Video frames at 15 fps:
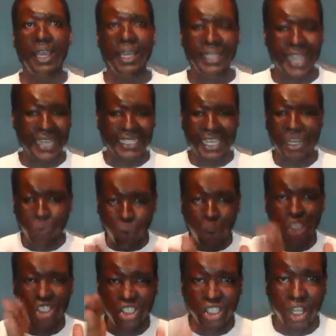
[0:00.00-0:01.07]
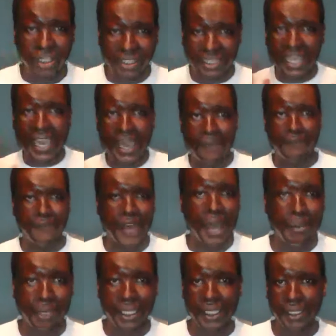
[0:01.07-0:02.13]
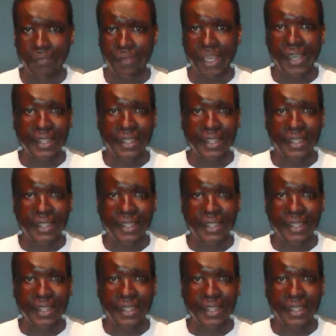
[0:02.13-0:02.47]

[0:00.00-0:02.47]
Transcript: that it was not their family,